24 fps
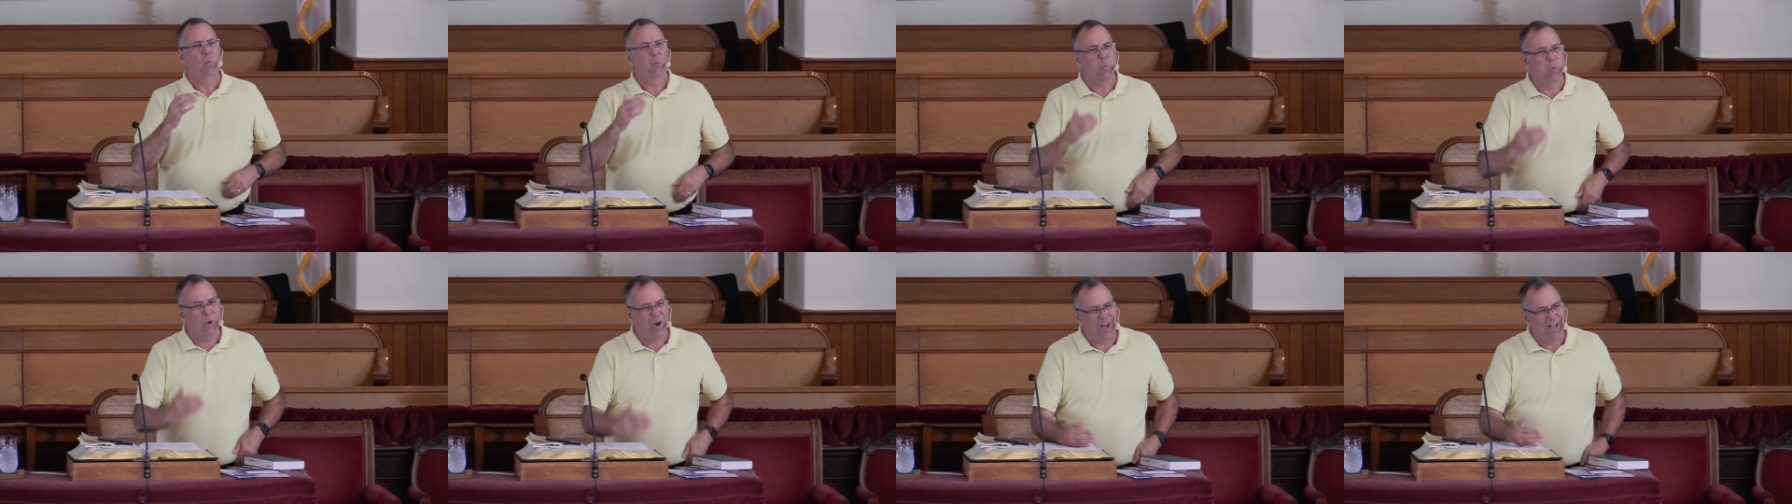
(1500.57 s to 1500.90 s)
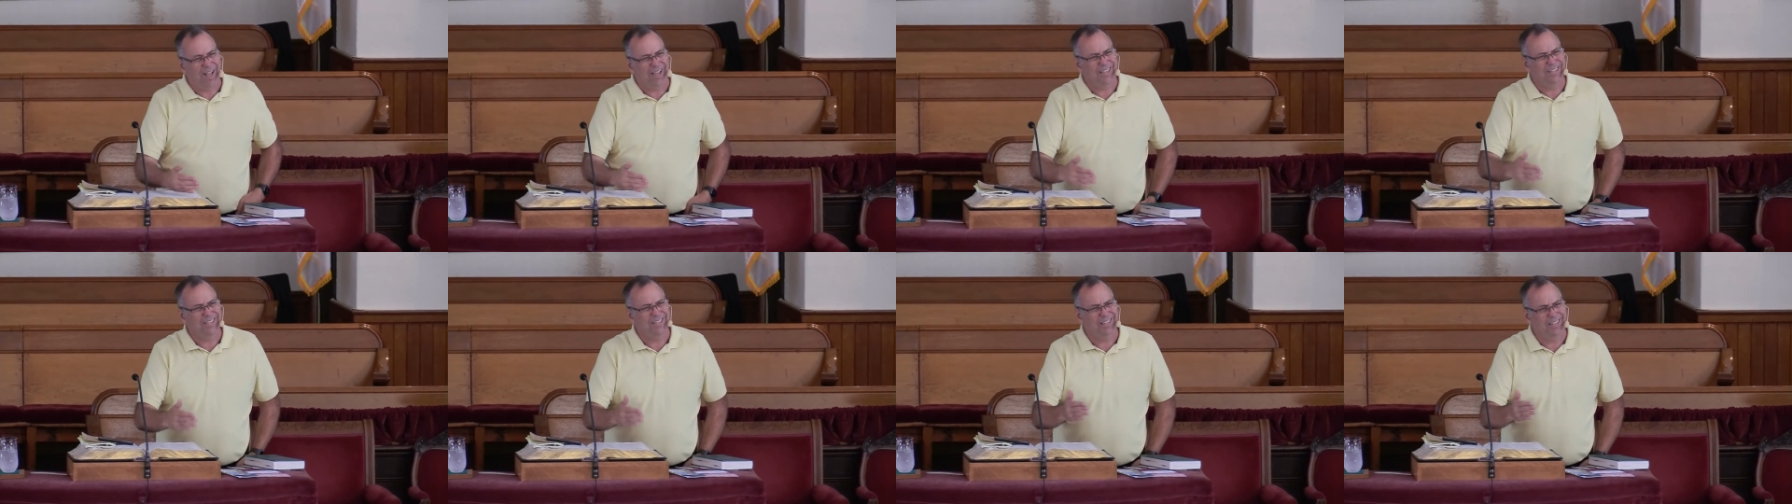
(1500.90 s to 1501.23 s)

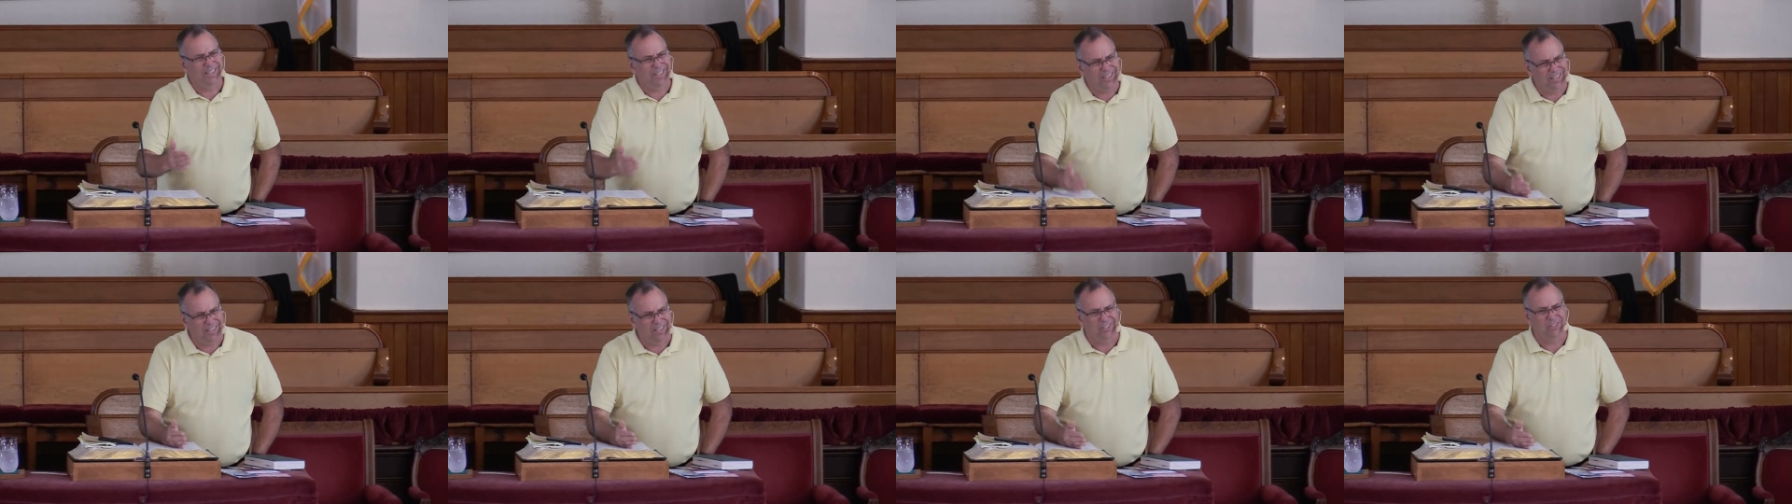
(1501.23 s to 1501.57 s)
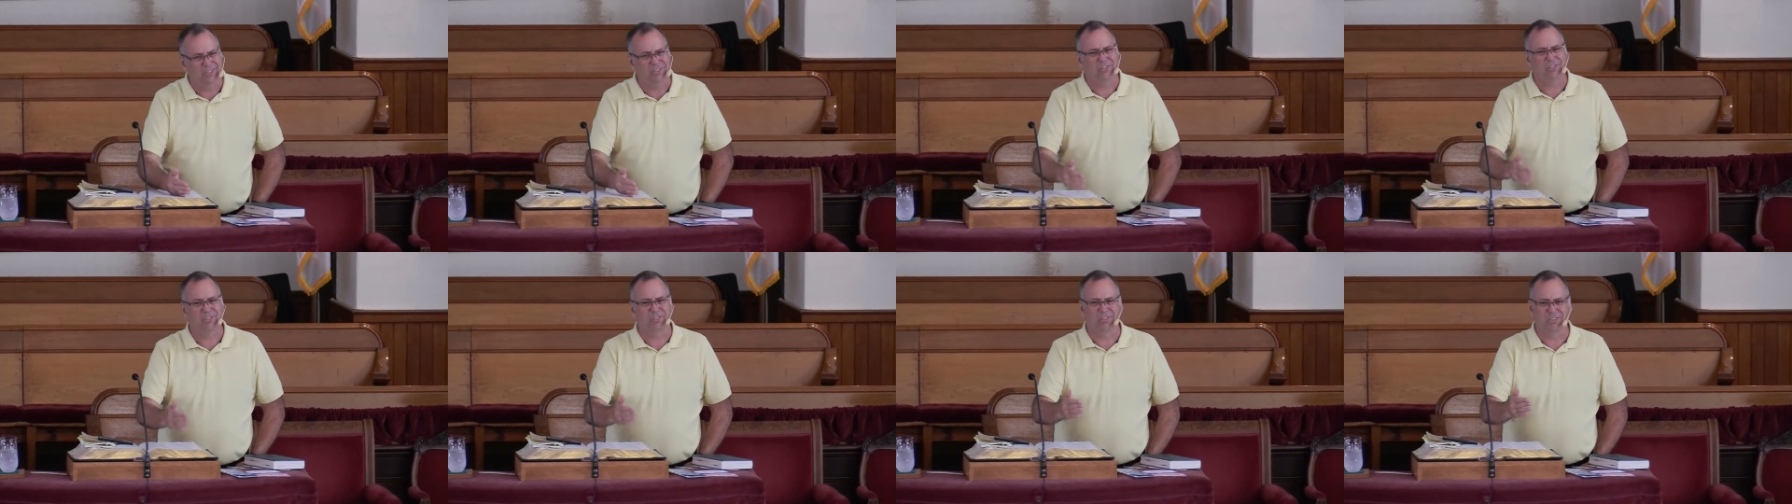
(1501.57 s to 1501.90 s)
Why
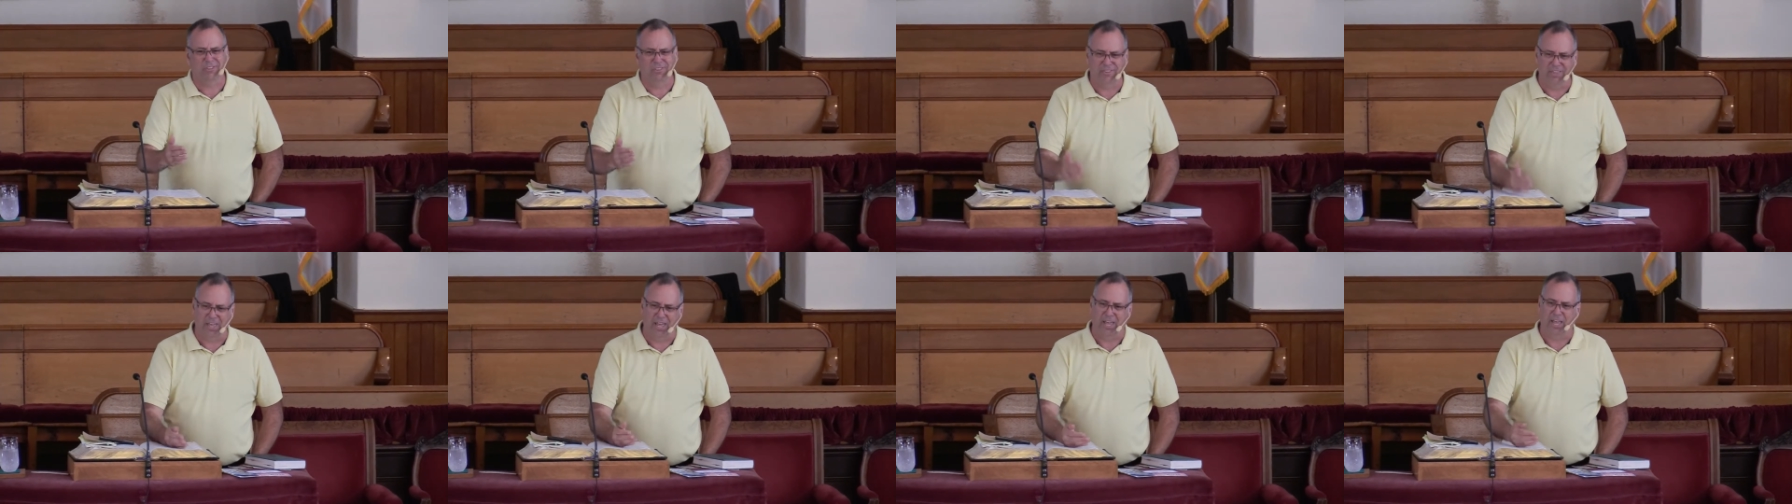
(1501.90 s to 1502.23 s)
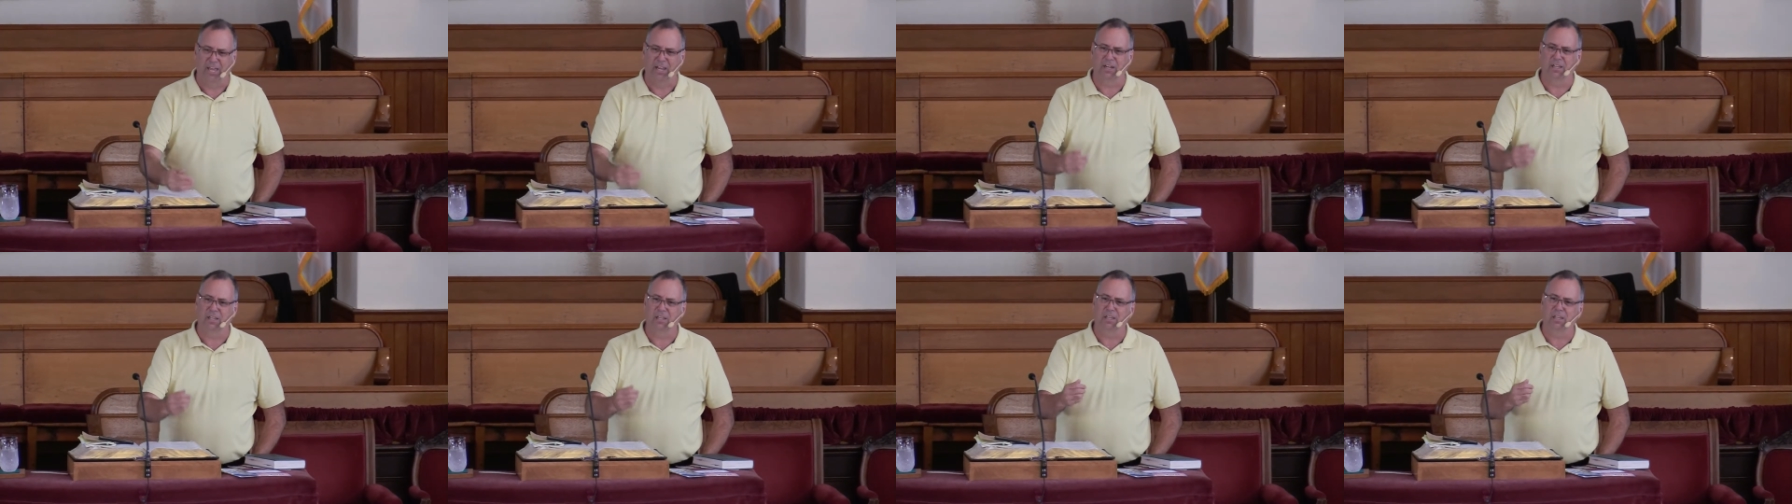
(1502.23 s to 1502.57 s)
is
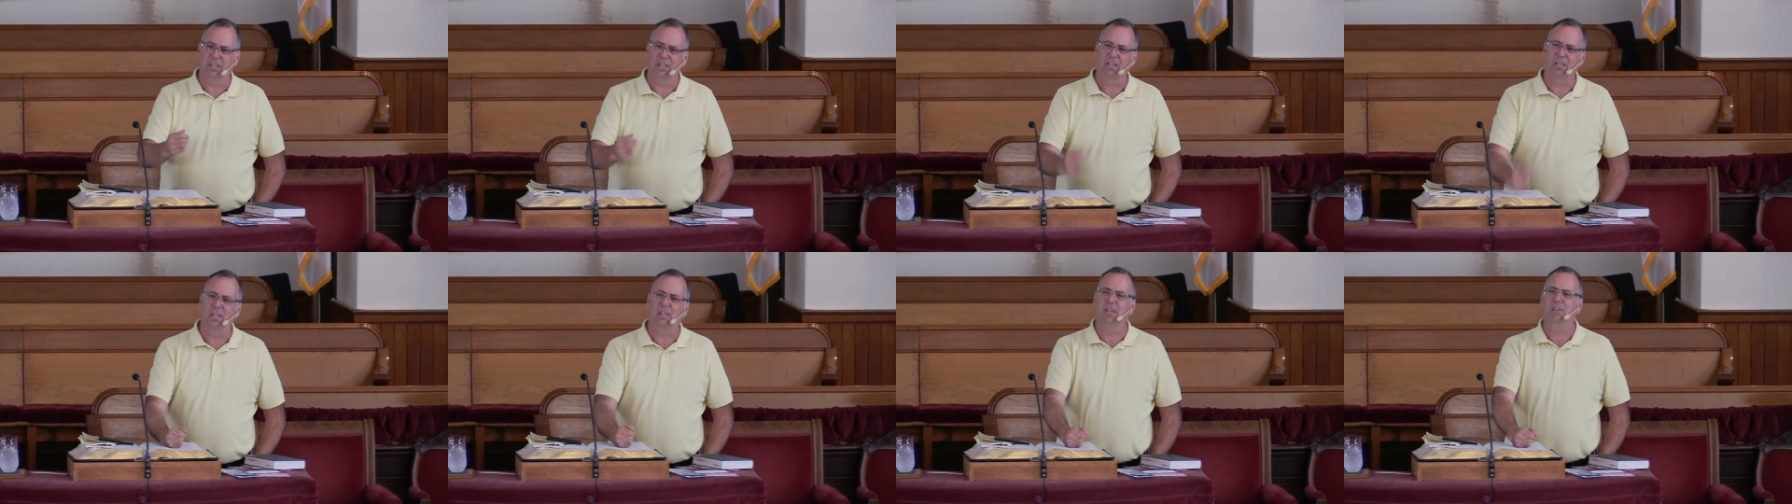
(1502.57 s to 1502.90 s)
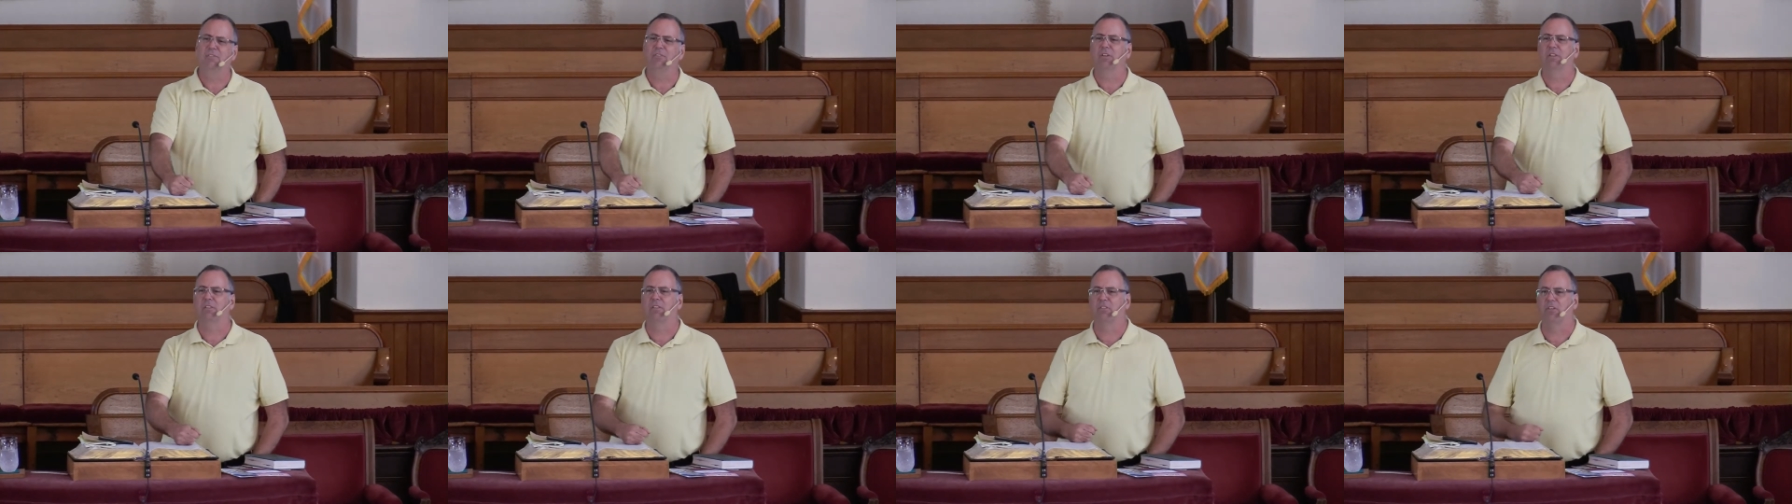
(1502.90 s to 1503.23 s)
that
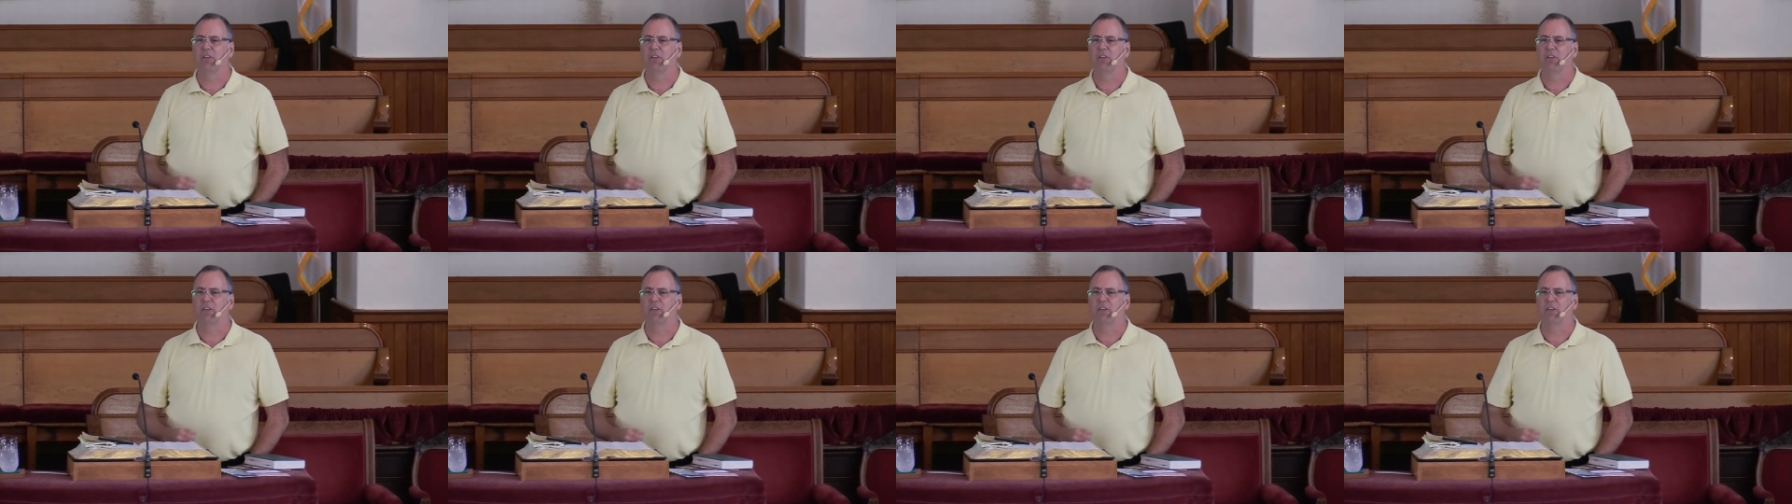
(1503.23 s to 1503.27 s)
even